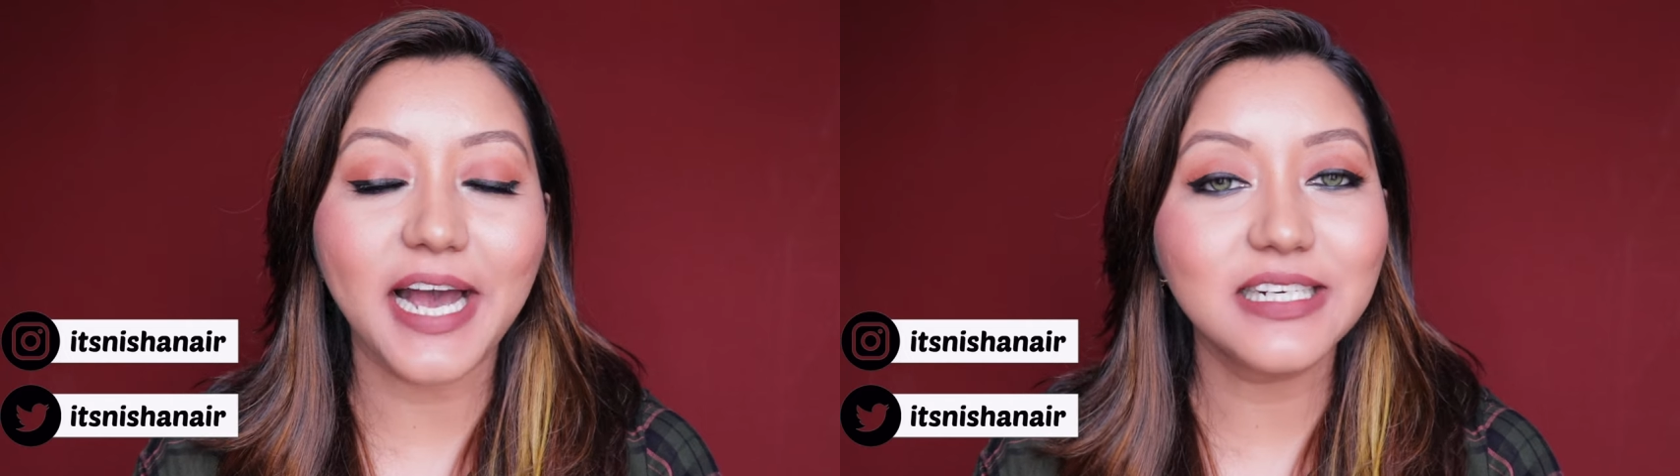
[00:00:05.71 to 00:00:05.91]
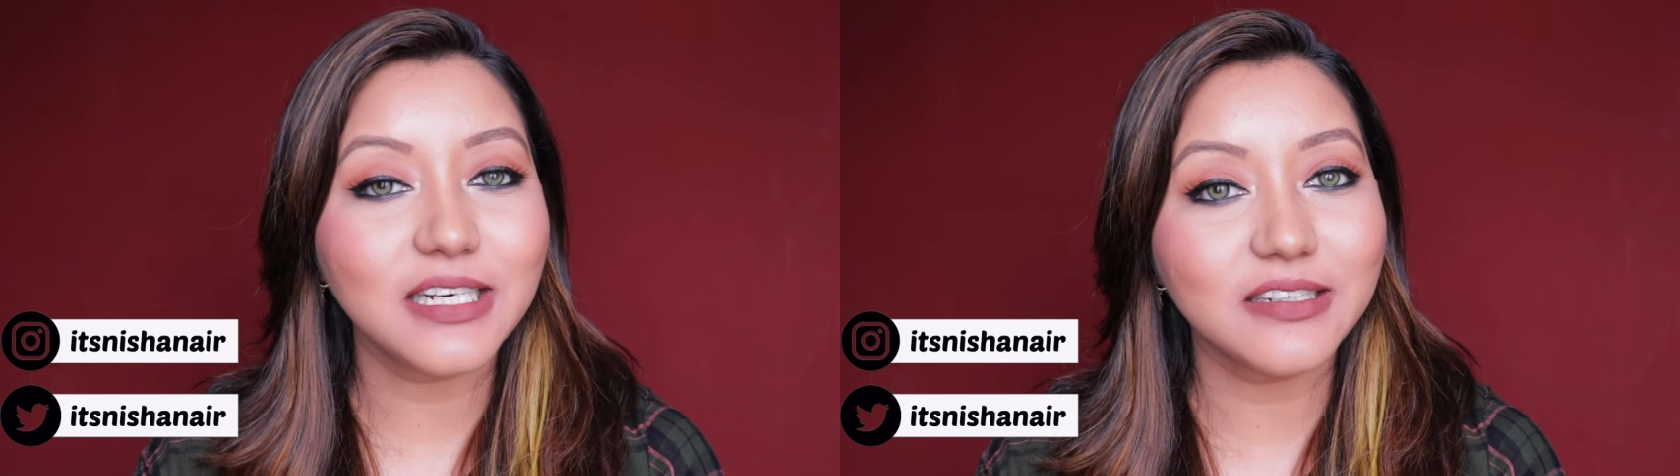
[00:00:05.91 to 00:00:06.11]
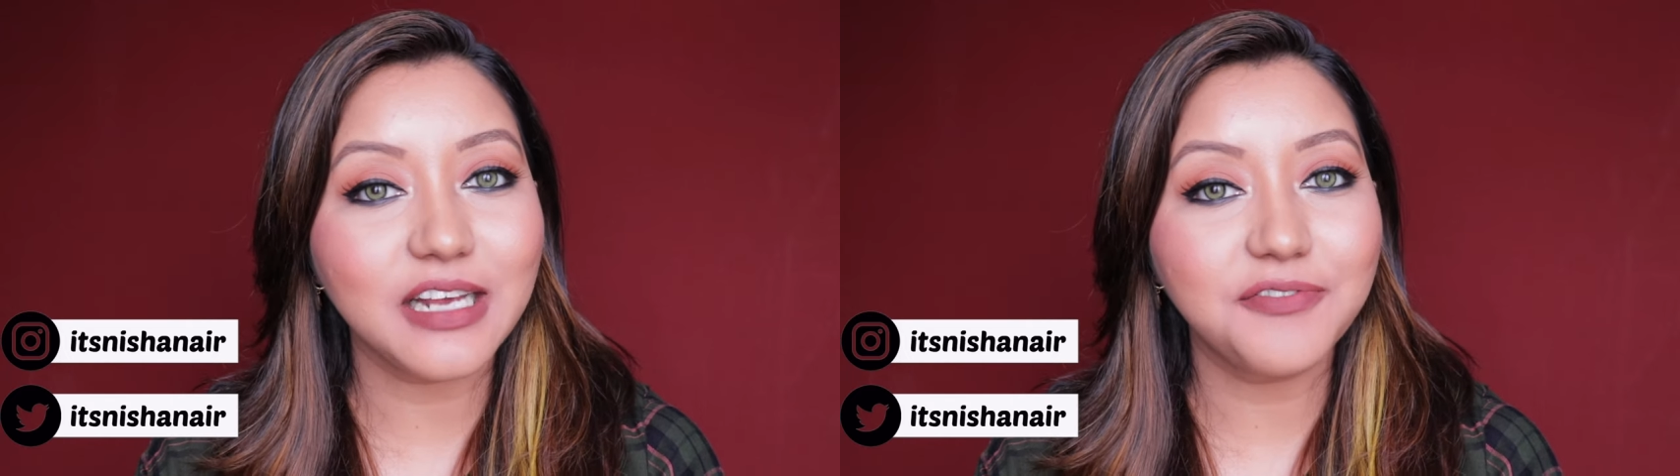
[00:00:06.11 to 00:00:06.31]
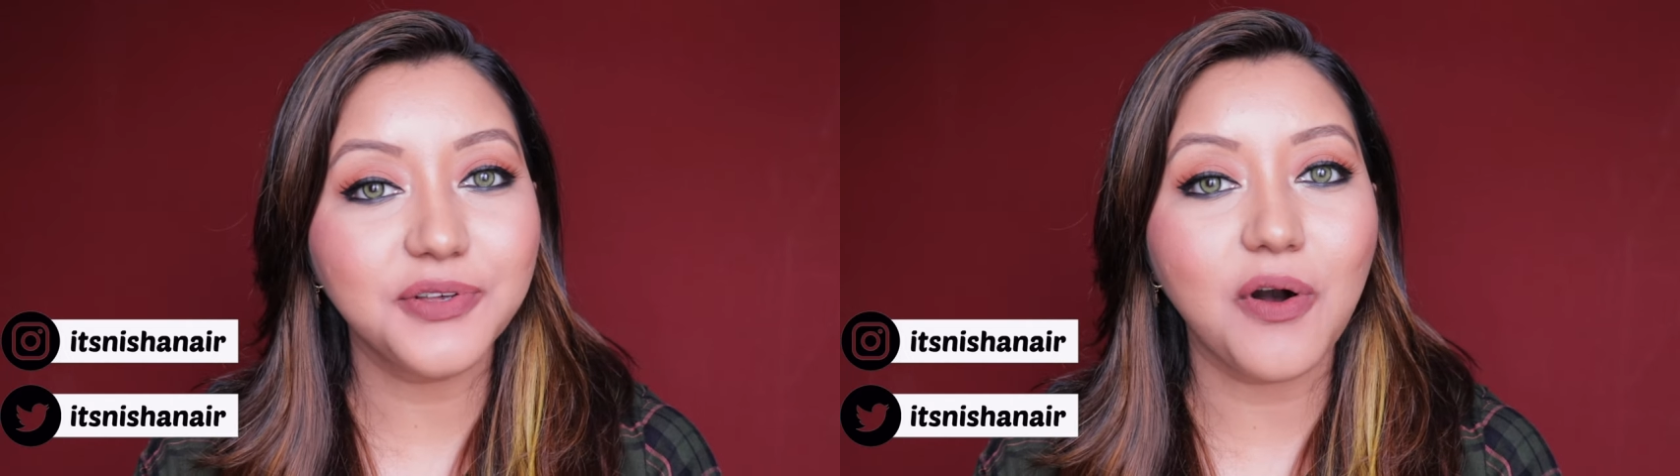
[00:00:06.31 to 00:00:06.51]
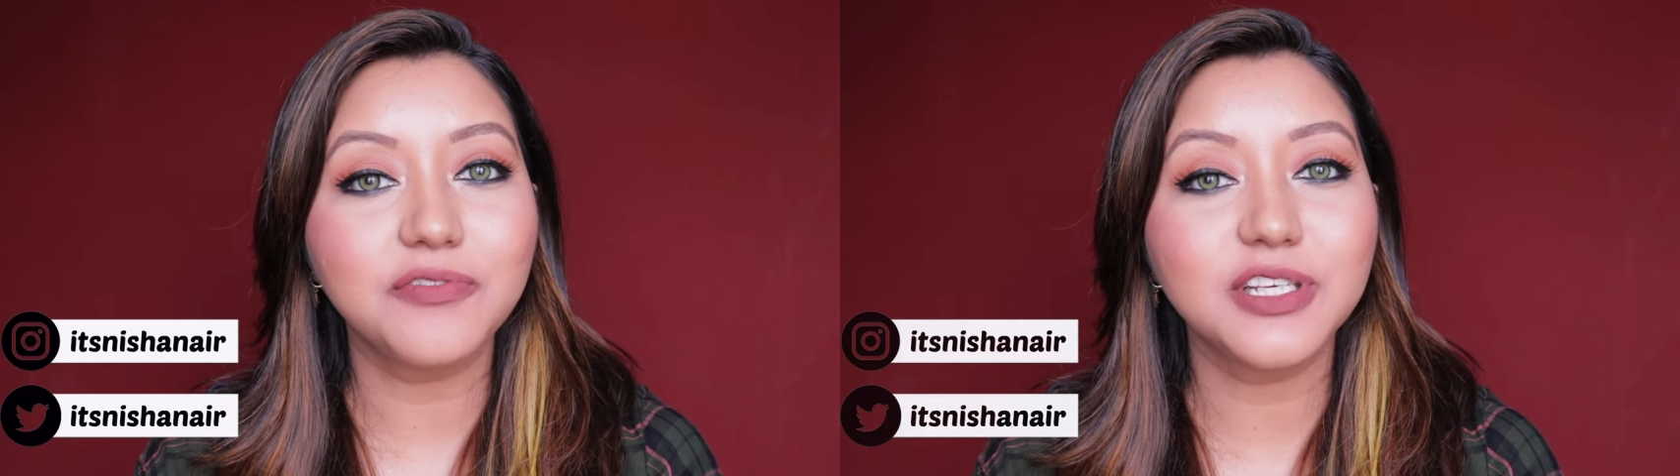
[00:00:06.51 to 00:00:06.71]
and a
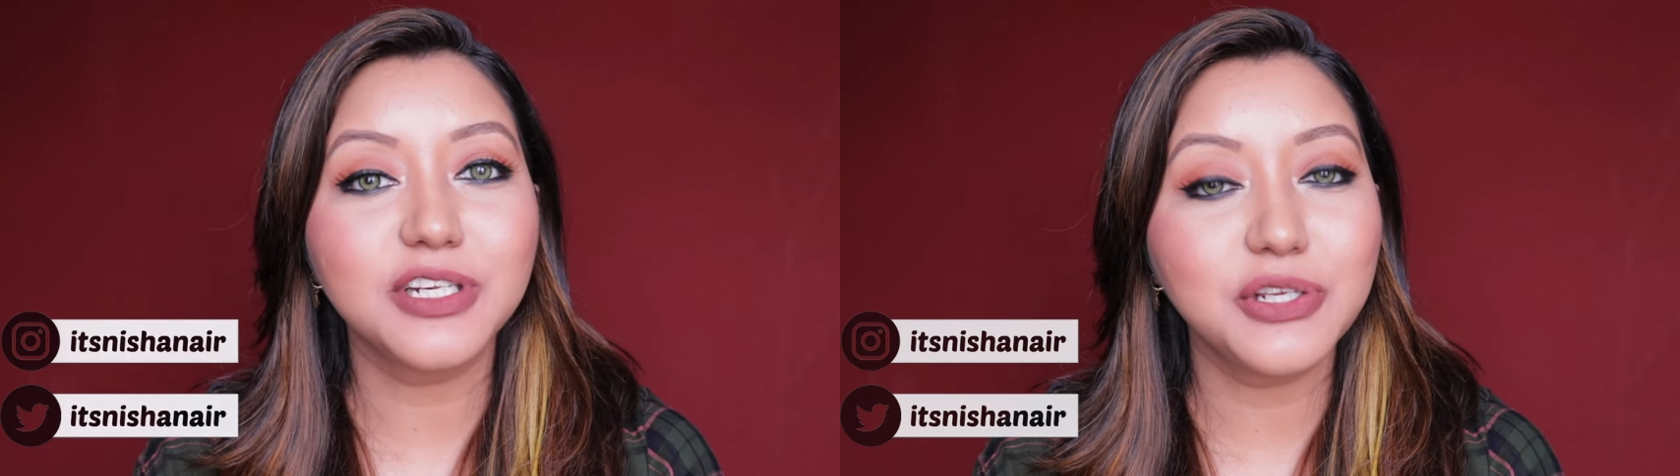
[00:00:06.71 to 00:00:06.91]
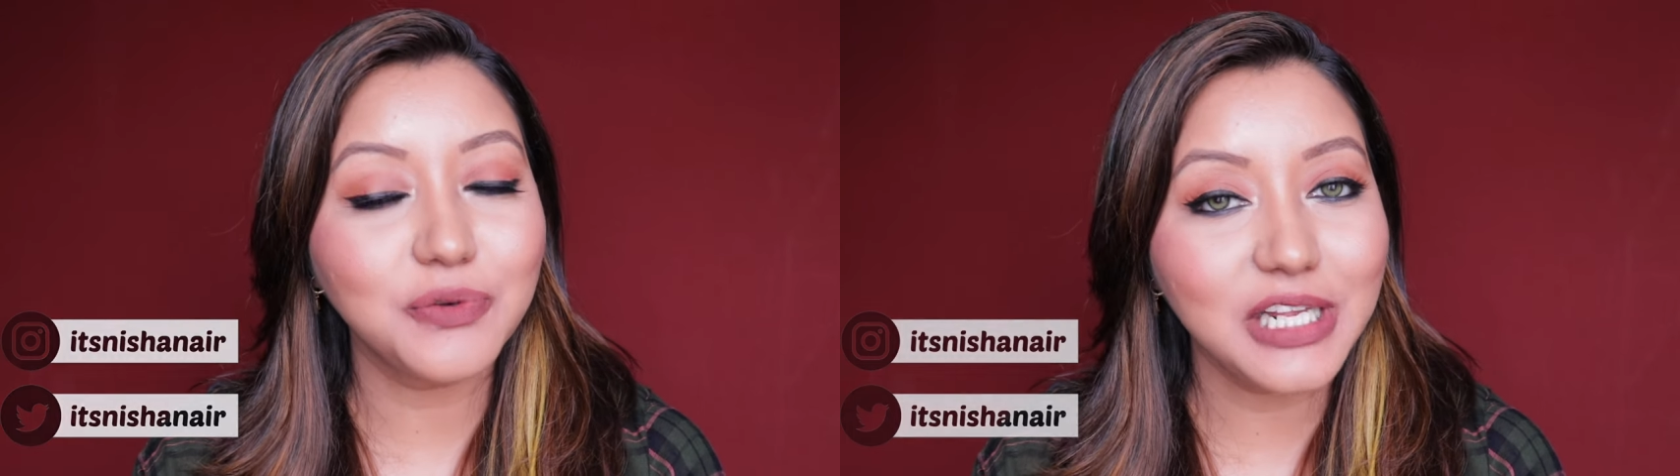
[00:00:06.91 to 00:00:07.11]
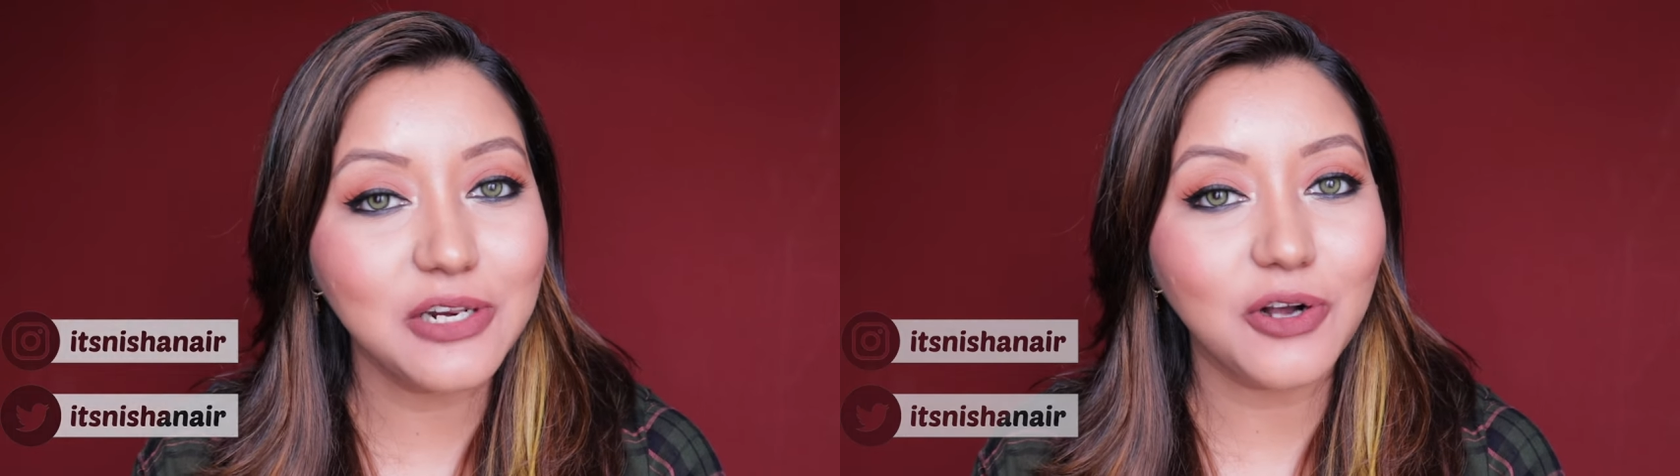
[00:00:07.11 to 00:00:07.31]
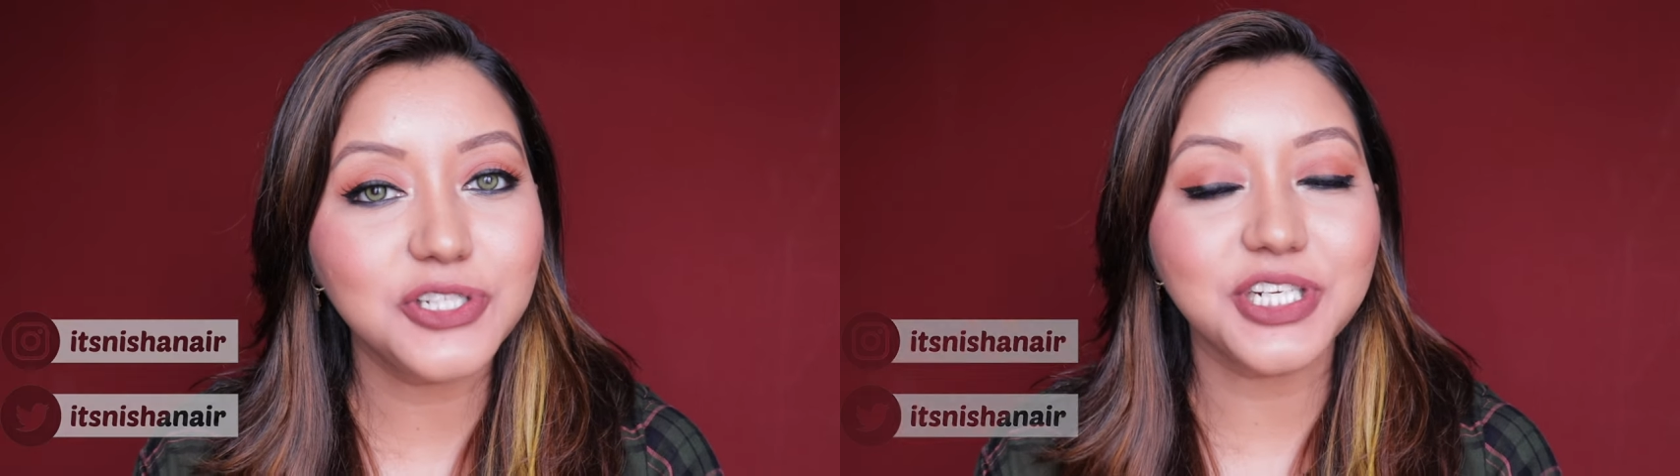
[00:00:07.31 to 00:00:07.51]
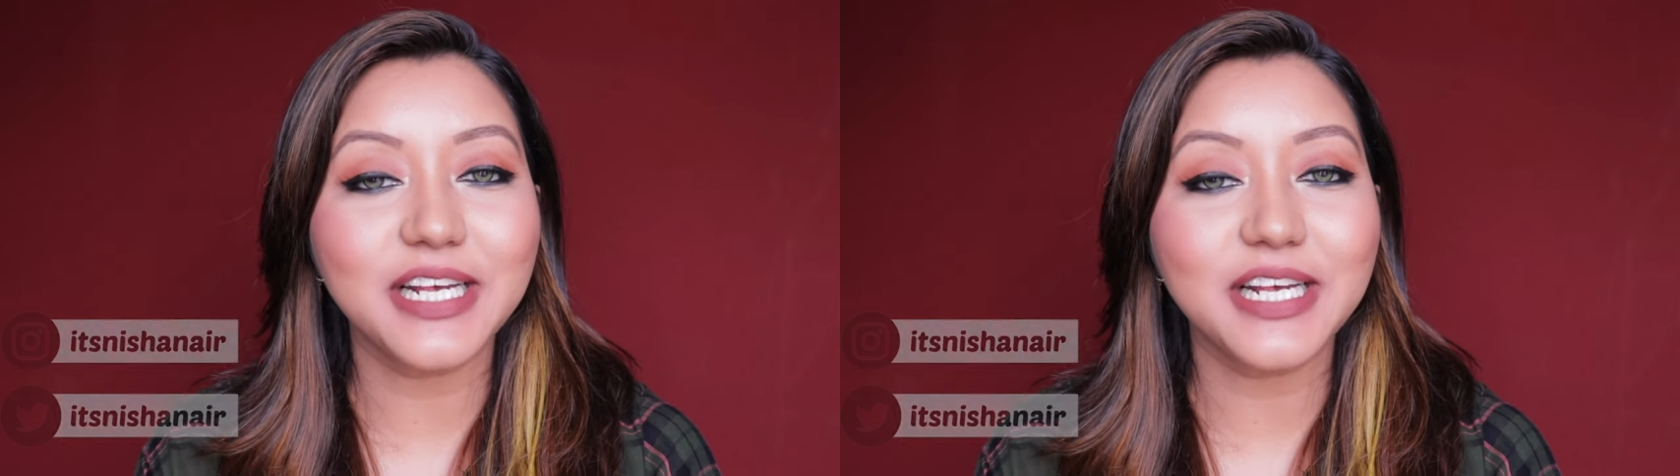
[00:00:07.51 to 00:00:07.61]
review of the newly launched